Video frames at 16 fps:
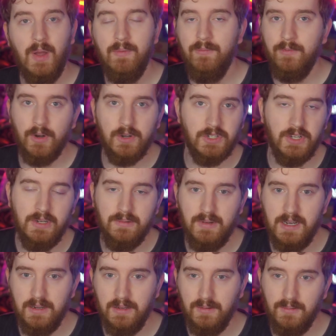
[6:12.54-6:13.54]
version
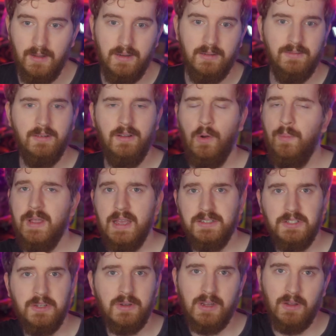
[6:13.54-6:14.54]
and you on
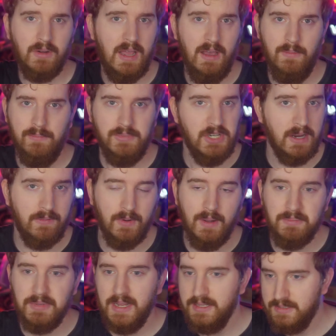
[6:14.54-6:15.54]
OBS you can go to help check
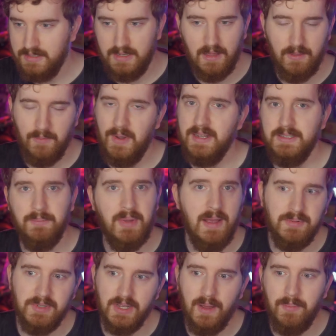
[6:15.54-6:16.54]
for updates and otherwise it
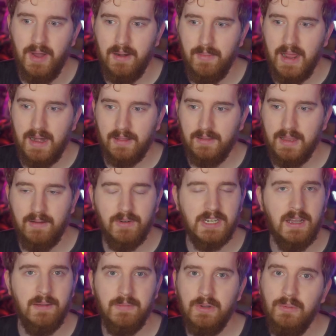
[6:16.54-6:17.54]
pops it up automatically every
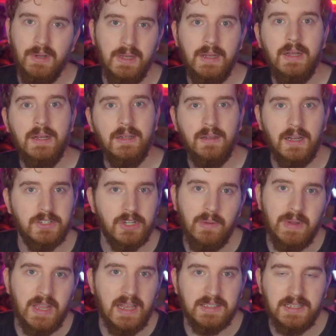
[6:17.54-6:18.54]
time you launch
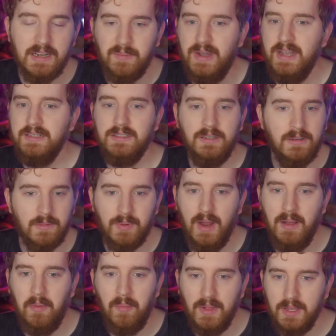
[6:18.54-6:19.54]
OBS anyway so you're
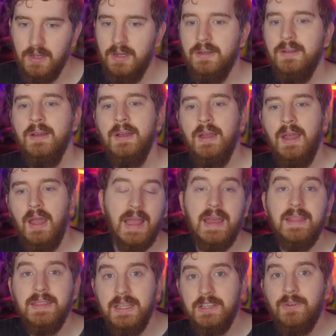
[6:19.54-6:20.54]
probably good
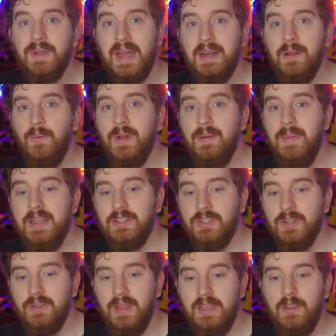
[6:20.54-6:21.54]
and then you kind of want to make
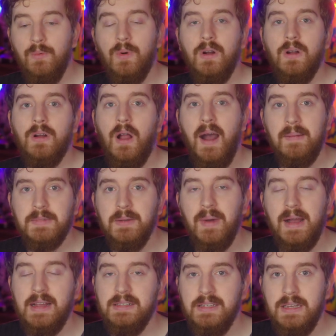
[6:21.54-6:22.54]
sure that you are
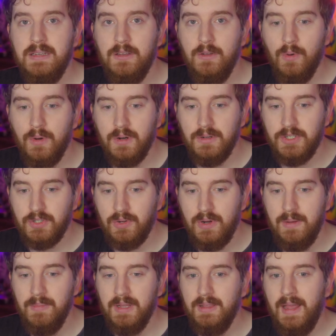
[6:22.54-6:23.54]
optimizing your
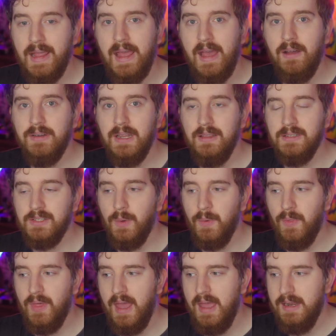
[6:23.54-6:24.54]
stream layout
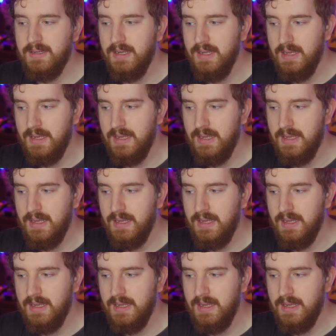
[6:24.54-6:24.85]
so that